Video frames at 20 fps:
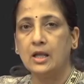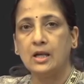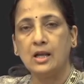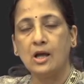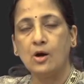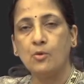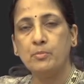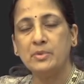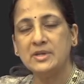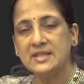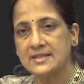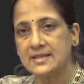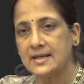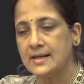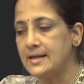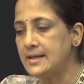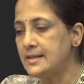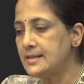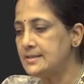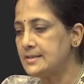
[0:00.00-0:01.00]
Now,
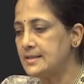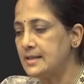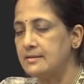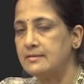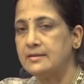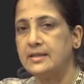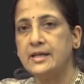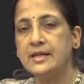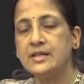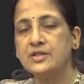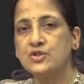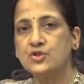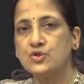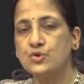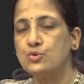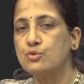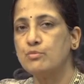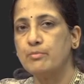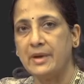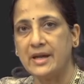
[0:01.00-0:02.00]
besides these
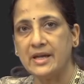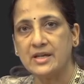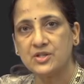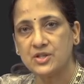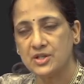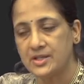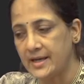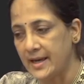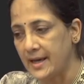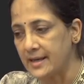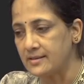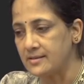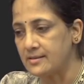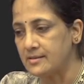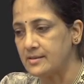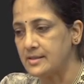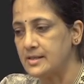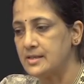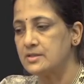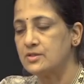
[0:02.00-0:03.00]
two major
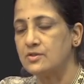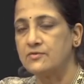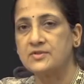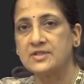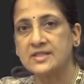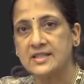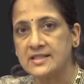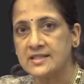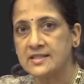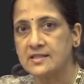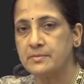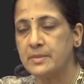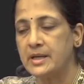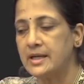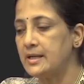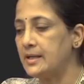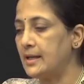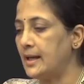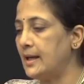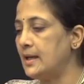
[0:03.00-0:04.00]
categories of
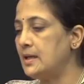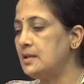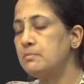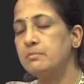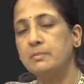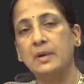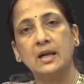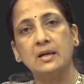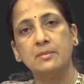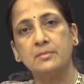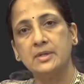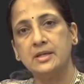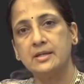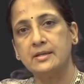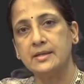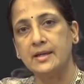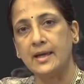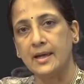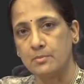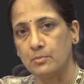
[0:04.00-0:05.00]
systemic and
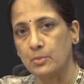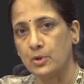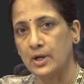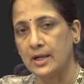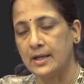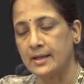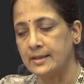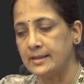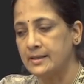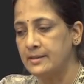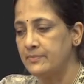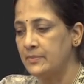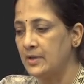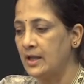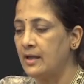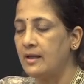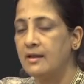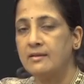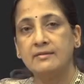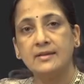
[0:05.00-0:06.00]
pulmonary emboli,
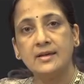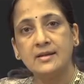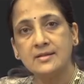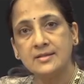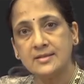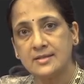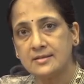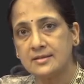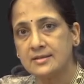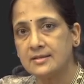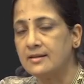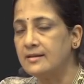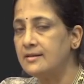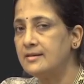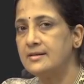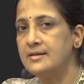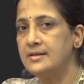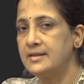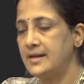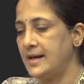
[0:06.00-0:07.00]
there is a
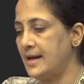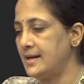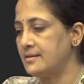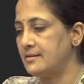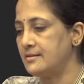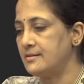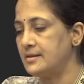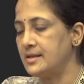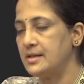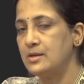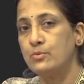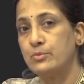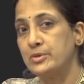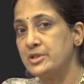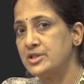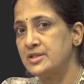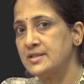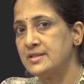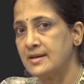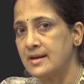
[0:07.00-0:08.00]
third category
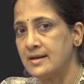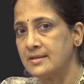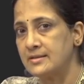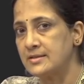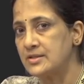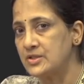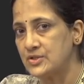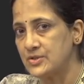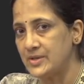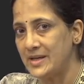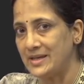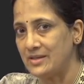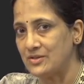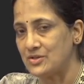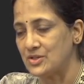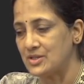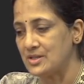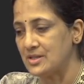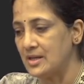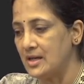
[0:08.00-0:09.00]
which is rather
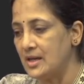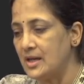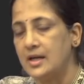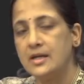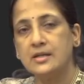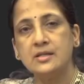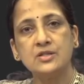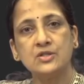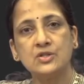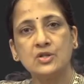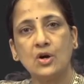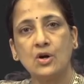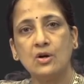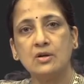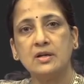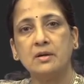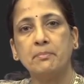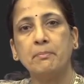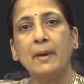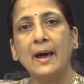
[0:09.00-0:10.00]
strange. It is
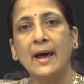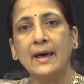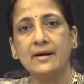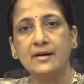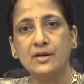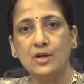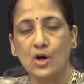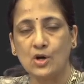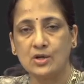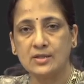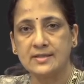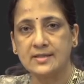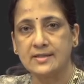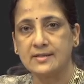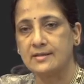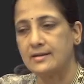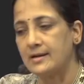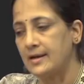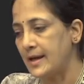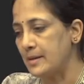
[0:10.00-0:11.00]
called a
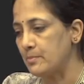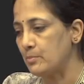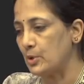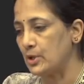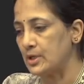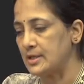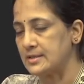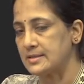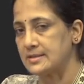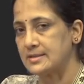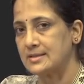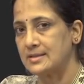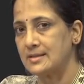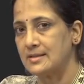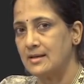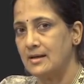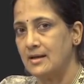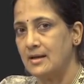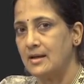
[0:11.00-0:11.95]
paradoxical embolus.